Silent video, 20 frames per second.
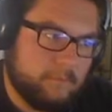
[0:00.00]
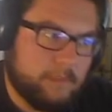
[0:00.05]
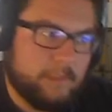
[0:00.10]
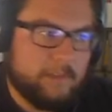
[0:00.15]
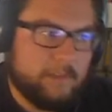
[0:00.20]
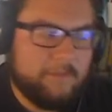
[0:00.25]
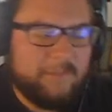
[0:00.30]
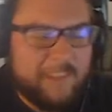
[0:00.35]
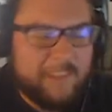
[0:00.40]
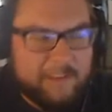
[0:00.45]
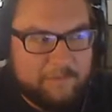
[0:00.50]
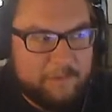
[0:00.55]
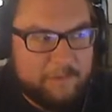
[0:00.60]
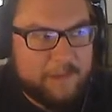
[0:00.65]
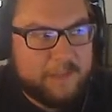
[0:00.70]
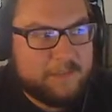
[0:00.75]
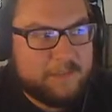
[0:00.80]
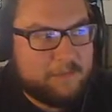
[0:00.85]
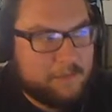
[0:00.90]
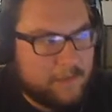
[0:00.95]
5
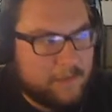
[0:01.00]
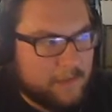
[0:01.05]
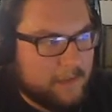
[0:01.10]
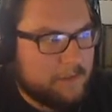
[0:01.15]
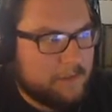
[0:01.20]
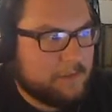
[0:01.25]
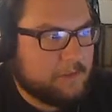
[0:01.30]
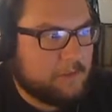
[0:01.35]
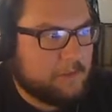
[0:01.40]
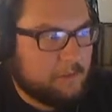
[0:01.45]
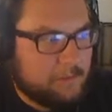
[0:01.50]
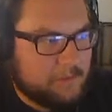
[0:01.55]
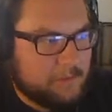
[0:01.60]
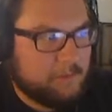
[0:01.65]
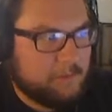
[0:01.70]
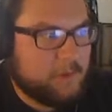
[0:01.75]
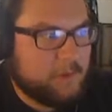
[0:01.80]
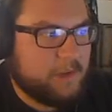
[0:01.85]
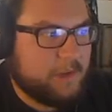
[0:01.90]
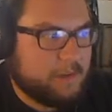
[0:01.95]
minutes for a hailstorm is
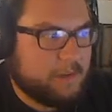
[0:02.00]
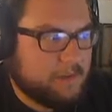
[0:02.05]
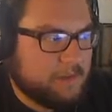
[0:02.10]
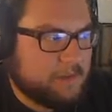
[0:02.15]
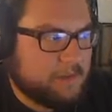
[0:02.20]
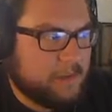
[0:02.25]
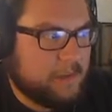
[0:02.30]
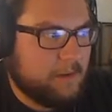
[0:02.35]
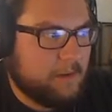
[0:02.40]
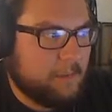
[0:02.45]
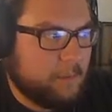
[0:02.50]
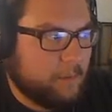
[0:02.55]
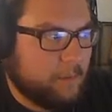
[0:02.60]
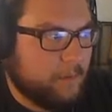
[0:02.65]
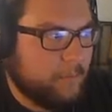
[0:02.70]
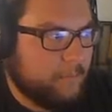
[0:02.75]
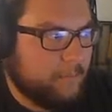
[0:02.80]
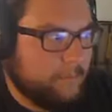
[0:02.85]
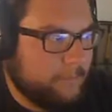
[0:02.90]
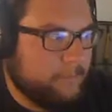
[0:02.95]
pretty understandable.
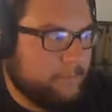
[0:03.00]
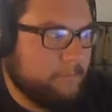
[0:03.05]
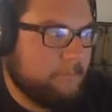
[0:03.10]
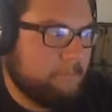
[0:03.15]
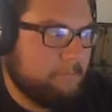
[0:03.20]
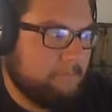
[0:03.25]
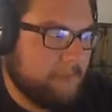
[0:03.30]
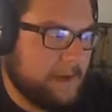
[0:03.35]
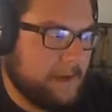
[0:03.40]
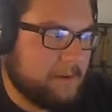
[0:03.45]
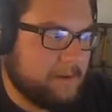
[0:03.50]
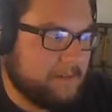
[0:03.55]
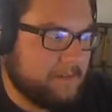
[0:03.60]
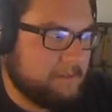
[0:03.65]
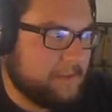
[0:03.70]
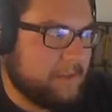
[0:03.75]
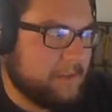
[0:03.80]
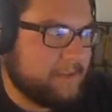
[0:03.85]
Power supply is